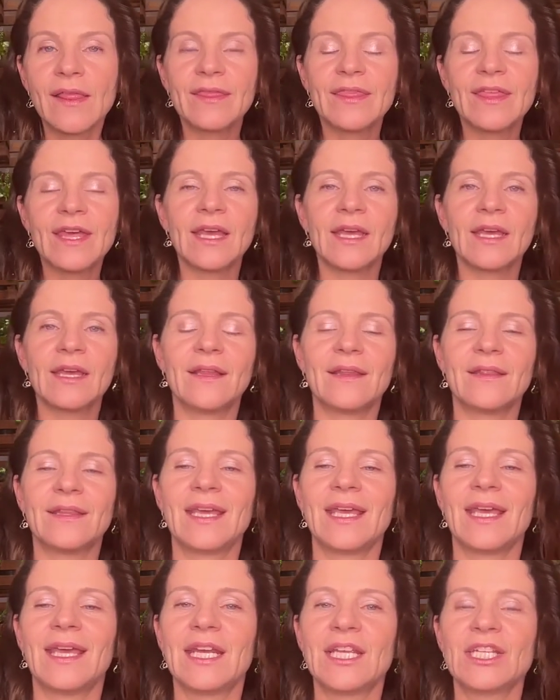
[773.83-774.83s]

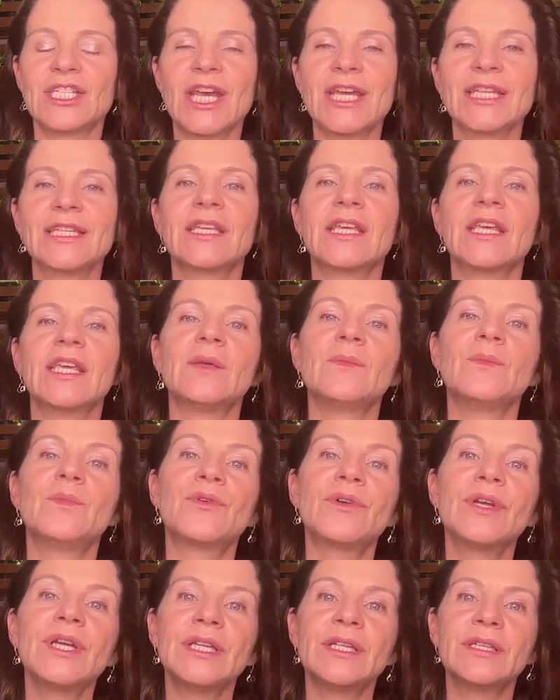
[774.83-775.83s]
the energetic
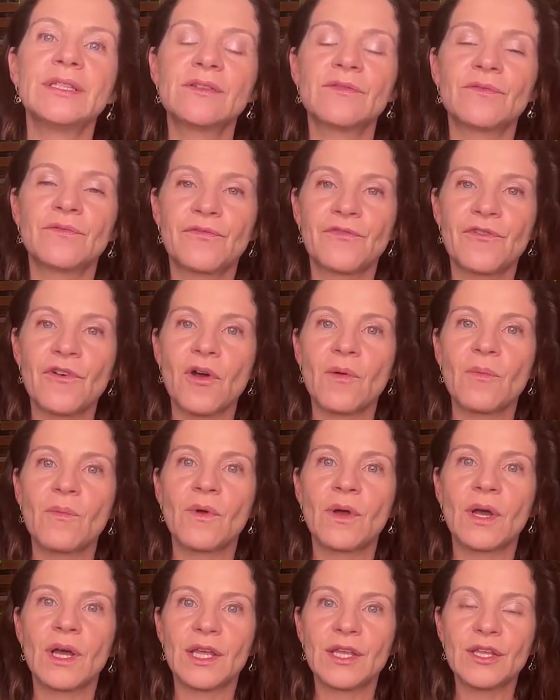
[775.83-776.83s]
imprint
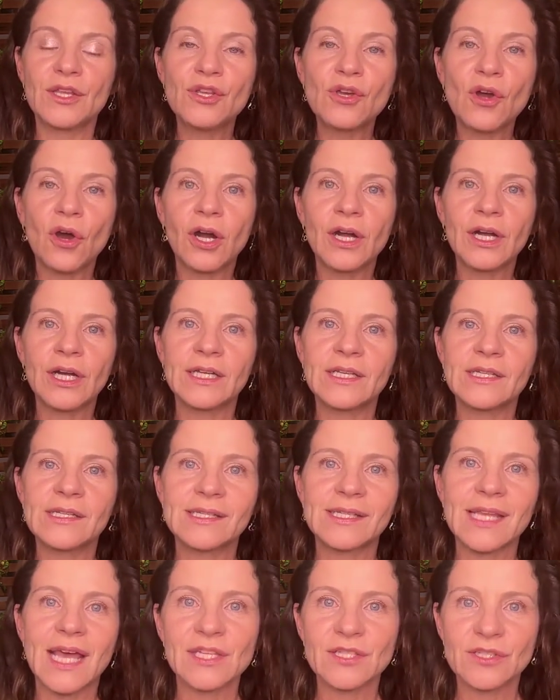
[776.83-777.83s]
from your
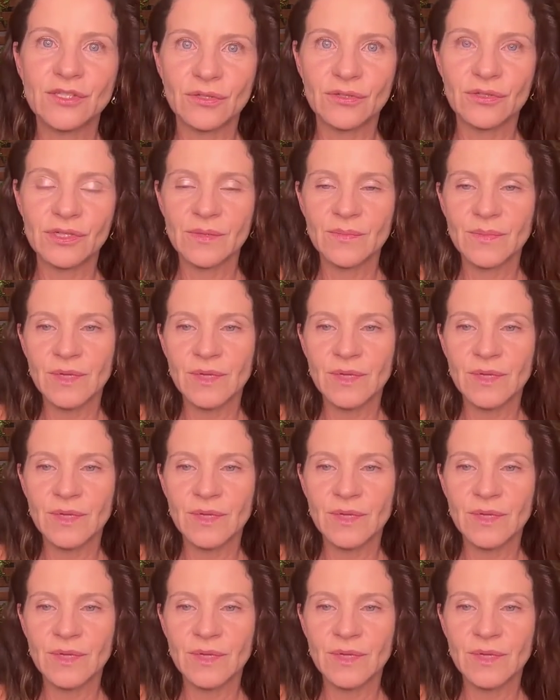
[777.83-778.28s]
ancestors,